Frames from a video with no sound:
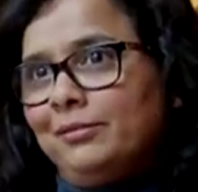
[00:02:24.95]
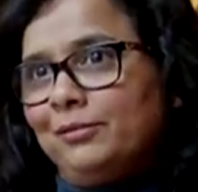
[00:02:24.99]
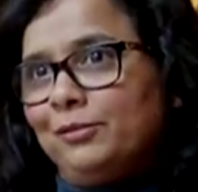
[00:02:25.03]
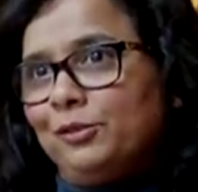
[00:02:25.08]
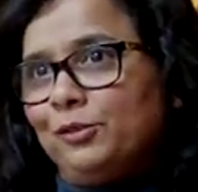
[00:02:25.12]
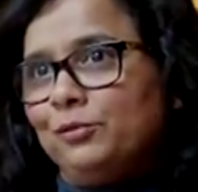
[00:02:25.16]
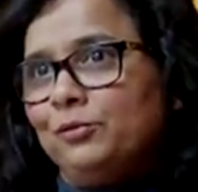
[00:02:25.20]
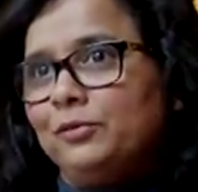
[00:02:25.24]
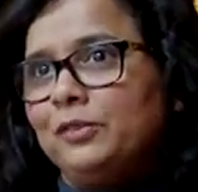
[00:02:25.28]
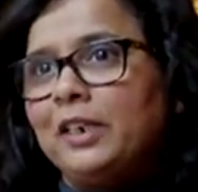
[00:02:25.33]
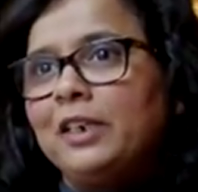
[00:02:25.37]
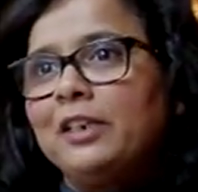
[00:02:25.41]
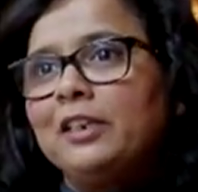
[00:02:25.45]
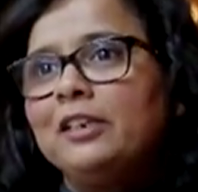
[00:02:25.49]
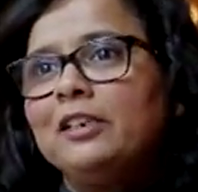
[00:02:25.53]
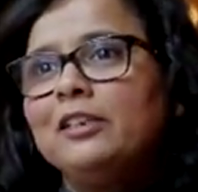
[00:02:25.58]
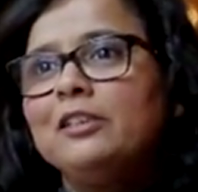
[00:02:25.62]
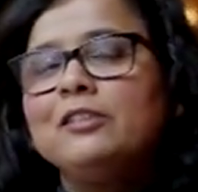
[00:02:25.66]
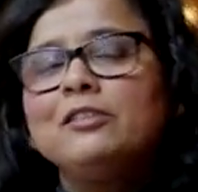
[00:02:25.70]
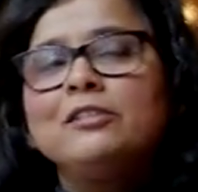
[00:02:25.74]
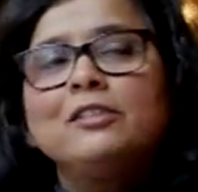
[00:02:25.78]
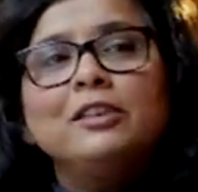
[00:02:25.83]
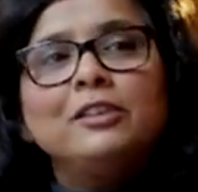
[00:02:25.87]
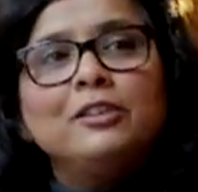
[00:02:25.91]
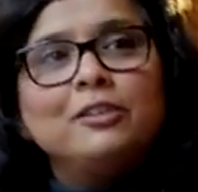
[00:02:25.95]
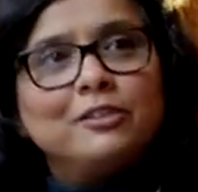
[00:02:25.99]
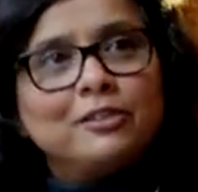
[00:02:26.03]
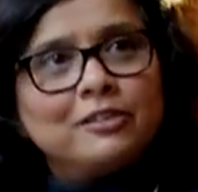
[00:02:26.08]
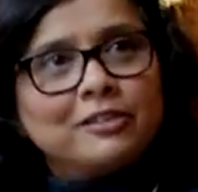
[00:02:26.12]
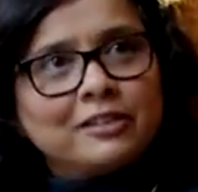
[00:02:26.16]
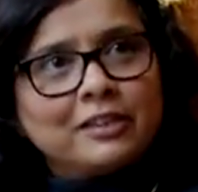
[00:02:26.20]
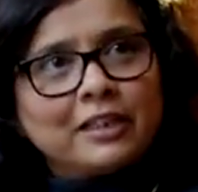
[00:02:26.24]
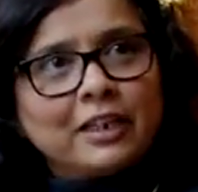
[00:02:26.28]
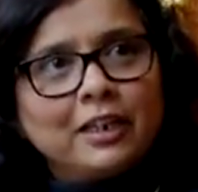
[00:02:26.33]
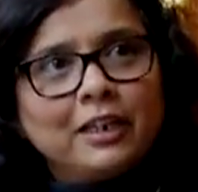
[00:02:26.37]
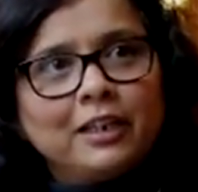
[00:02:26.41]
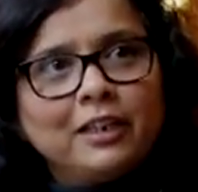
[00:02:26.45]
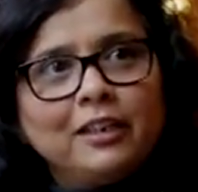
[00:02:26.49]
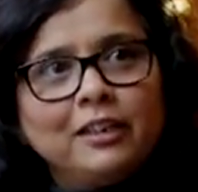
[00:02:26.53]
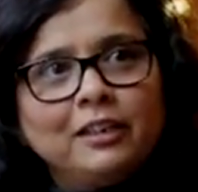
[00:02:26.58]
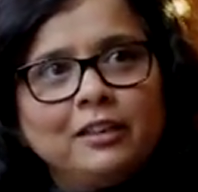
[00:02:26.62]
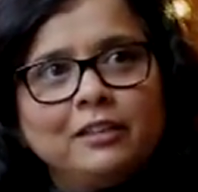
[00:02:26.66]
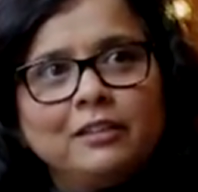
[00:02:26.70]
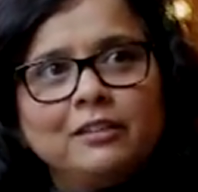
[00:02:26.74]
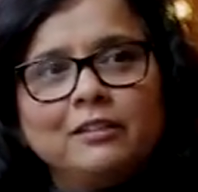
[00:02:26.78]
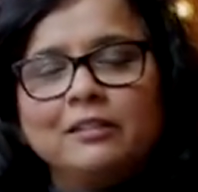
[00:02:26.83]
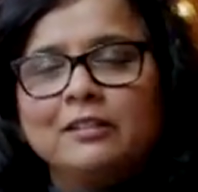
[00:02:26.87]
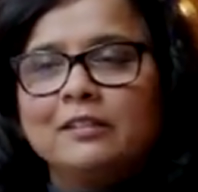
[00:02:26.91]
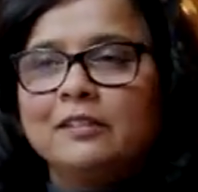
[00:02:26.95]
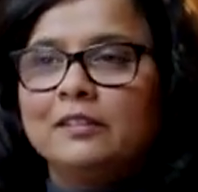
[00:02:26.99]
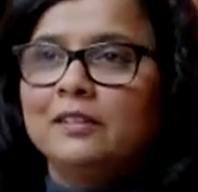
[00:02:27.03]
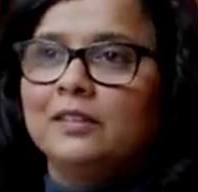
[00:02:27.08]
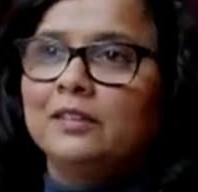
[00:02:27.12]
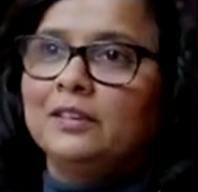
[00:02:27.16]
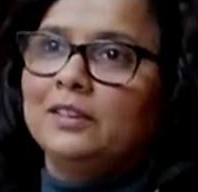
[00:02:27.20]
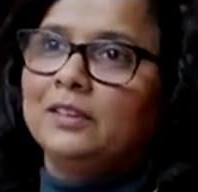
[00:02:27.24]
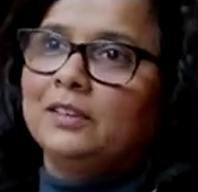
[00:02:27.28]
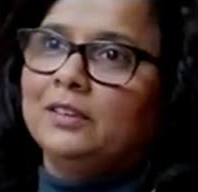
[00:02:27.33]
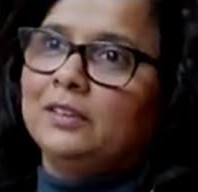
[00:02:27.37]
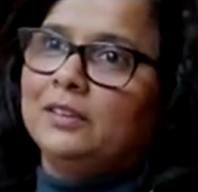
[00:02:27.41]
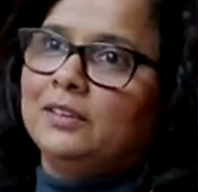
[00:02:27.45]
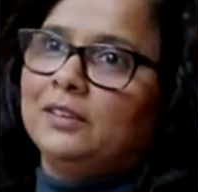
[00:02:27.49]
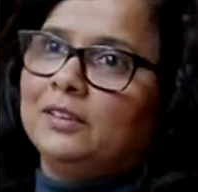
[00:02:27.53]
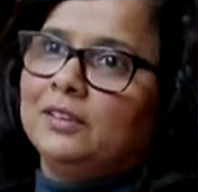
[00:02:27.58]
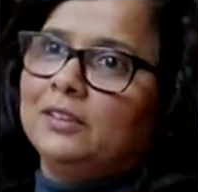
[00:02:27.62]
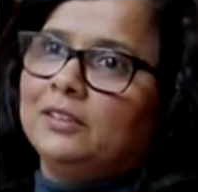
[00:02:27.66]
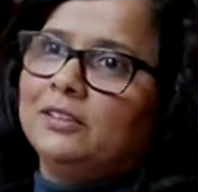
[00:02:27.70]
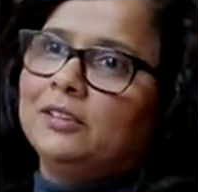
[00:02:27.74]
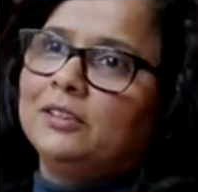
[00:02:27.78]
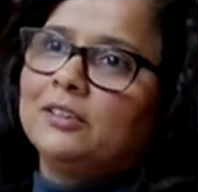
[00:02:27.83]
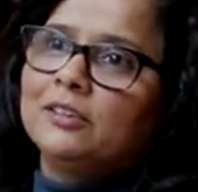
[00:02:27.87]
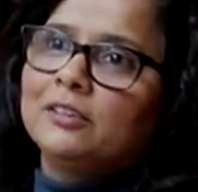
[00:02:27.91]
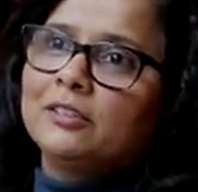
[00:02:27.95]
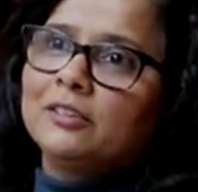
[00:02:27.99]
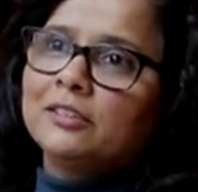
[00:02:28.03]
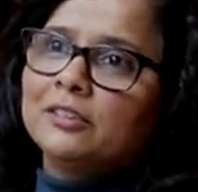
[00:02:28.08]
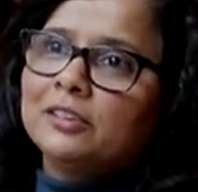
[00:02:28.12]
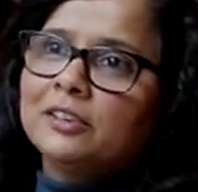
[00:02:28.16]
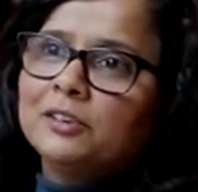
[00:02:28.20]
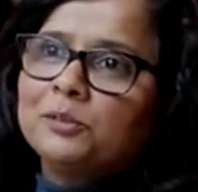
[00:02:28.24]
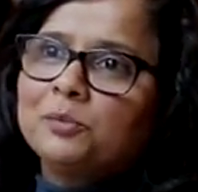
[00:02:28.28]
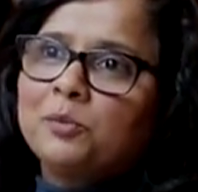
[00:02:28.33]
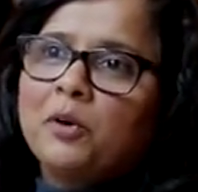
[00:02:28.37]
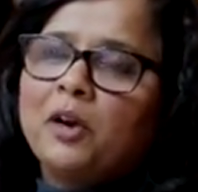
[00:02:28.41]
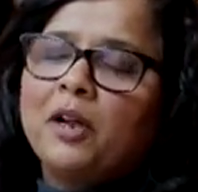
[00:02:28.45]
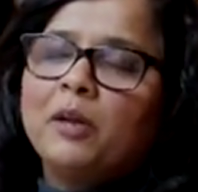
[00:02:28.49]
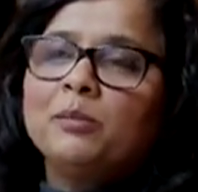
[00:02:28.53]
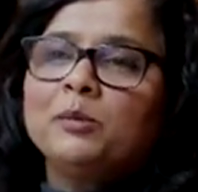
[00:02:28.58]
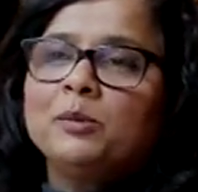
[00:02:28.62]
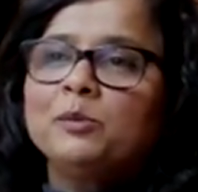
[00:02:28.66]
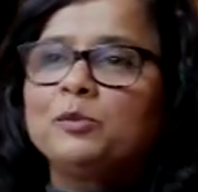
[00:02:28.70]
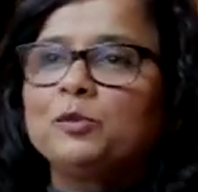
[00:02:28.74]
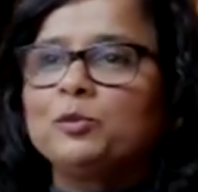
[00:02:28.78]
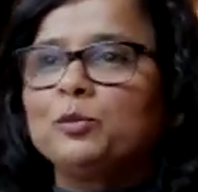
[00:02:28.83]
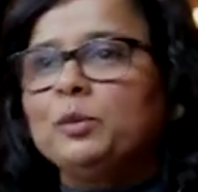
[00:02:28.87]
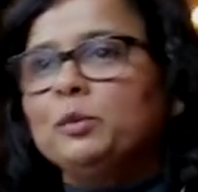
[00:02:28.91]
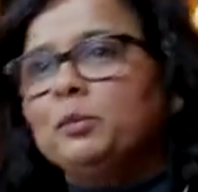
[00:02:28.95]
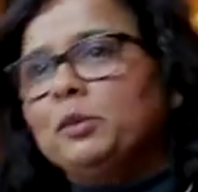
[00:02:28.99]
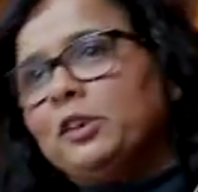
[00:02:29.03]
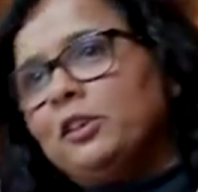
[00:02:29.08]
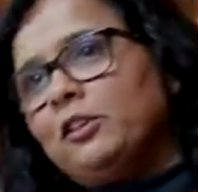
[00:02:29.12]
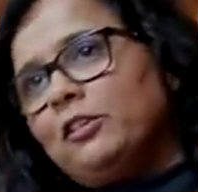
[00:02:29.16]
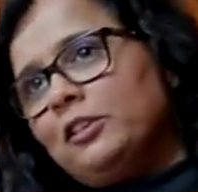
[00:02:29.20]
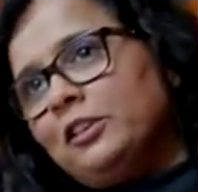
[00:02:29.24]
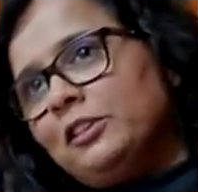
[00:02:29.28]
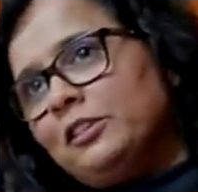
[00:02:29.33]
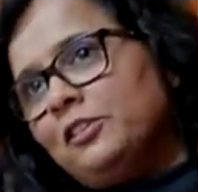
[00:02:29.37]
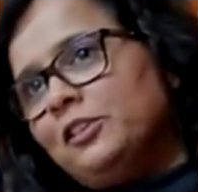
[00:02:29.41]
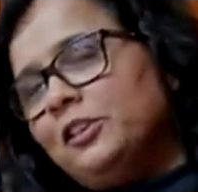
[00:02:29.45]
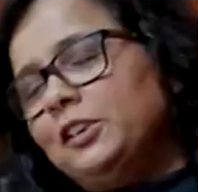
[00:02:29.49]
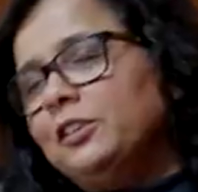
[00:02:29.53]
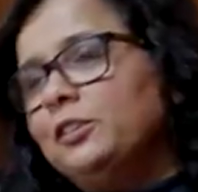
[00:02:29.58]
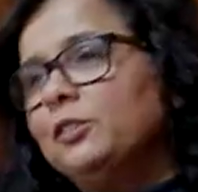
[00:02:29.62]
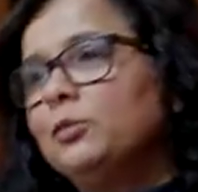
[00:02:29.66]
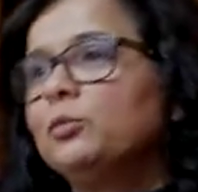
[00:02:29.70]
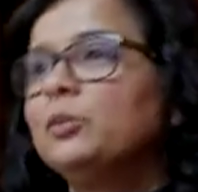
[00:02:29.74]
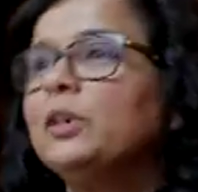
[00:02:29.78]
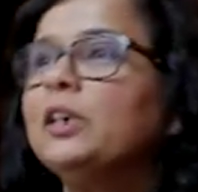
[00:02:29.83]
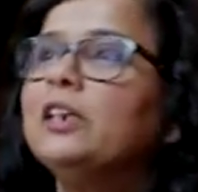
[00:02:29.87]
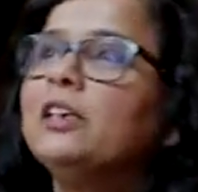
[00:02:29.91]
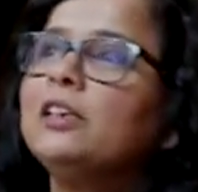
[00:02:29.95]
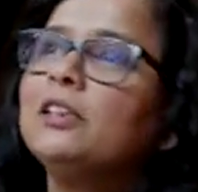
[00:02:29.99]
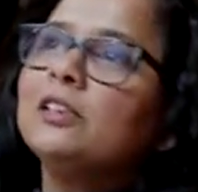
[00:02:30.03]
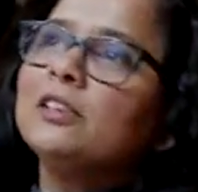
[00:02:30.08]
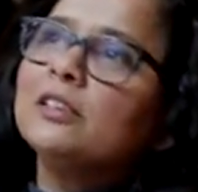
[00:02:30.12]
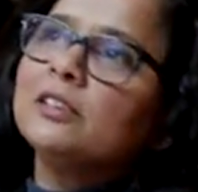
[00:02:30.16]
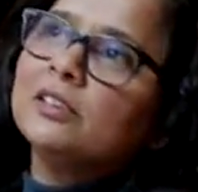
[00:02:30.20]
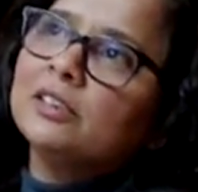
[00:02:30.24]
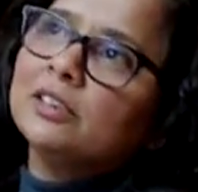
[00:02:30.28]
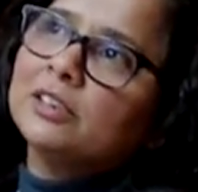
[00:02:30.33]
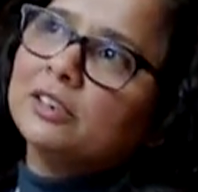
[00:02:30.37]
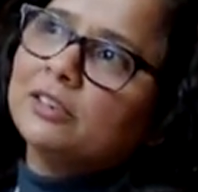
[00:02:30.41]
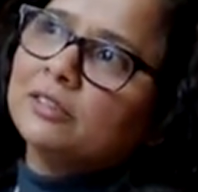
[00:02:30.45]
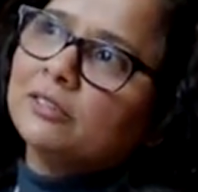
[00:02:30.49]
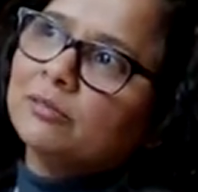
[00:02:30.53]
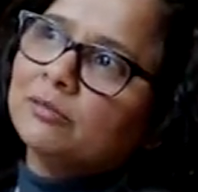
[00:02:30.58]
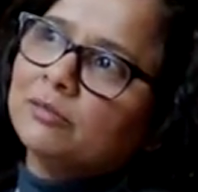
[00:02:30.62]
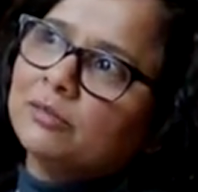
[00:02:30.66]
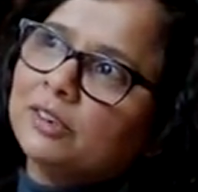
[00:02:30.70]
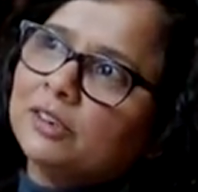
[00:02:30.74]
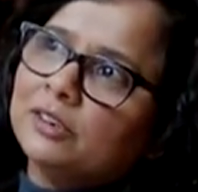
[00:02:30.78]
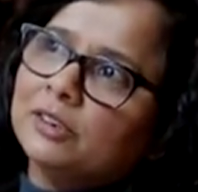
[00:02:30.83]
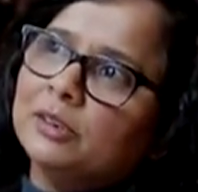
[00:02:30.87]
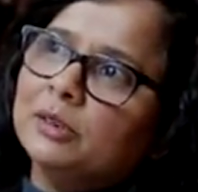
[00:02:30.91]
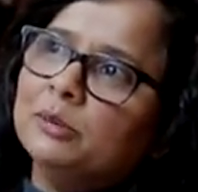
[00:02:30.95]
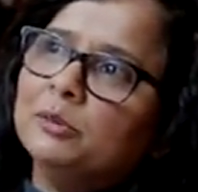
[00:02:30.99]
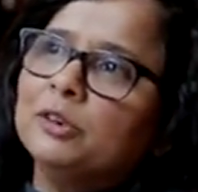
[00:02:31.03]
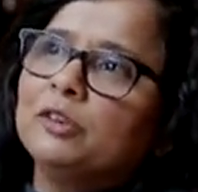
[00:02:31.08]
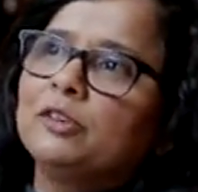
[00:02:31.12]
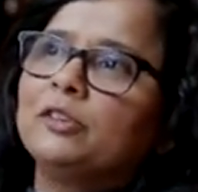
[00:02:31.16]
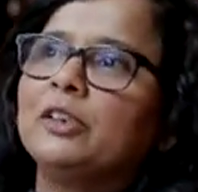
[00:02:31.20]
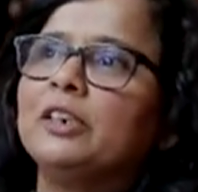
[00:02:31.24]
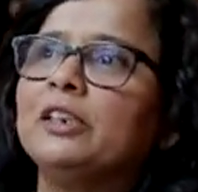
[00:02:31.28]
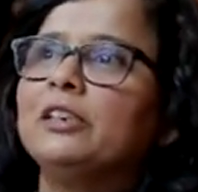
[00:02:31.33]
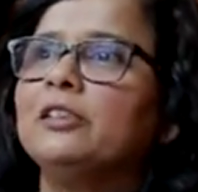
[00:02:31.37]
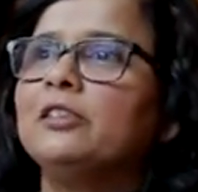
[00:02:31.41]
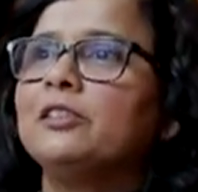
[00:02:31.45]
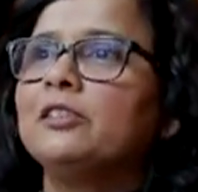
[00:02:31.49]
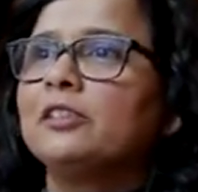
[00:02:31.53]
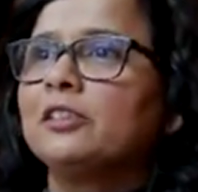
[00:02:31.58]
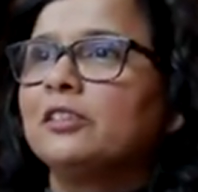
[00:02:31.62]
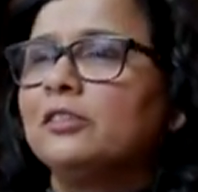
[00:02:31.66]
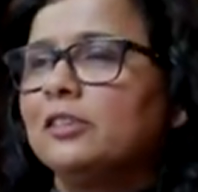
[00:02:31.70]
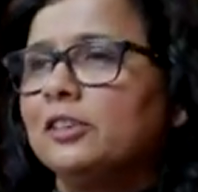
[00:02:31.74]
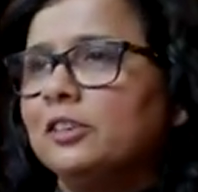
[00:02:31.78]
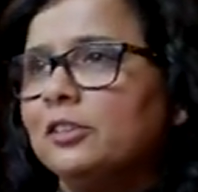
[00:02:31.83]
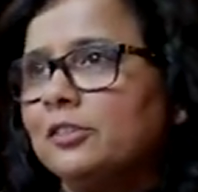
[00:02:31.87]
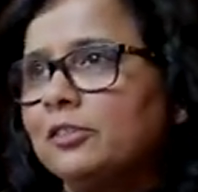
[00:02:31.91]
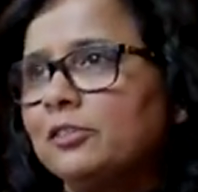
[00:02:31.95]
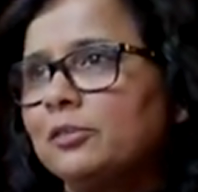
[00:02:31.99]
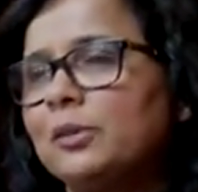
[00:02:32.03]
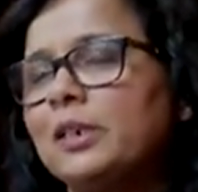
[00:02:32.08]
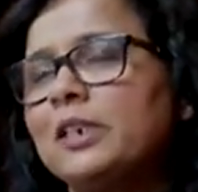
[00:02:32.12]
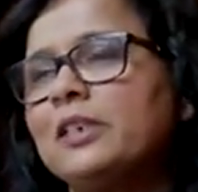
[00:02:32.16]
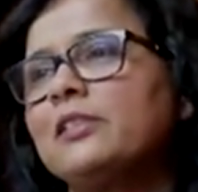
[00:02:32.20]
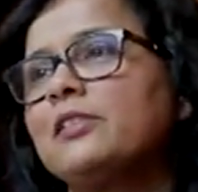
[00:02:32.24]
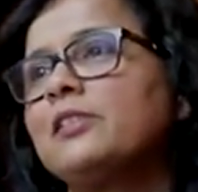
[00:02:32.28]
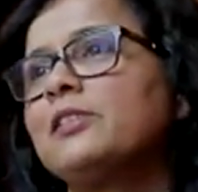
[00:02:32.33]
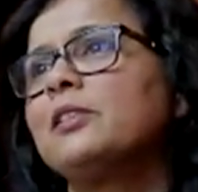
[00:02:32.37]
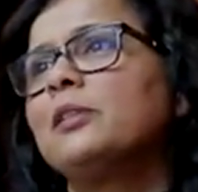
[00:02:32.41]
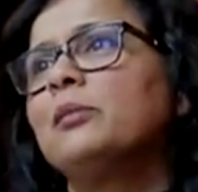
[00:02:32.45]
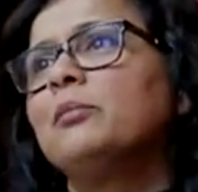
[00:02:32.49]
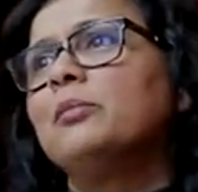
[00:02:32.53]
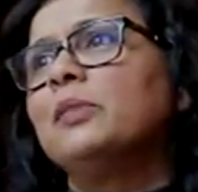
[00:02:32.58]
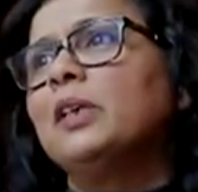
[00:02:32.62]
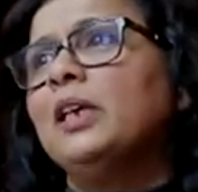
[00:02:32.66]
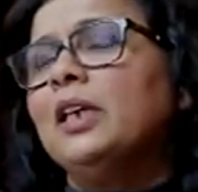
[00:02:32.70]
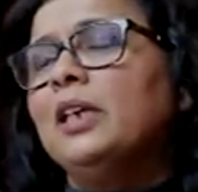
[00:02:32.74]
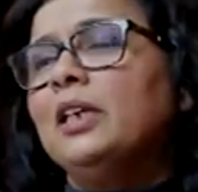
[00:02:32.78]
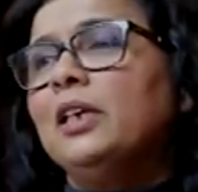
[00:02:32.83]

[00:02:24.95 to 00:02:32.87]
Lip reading: It's very easy to say there are these problems, women aren't treated well, and they're immigrants, and there's racism.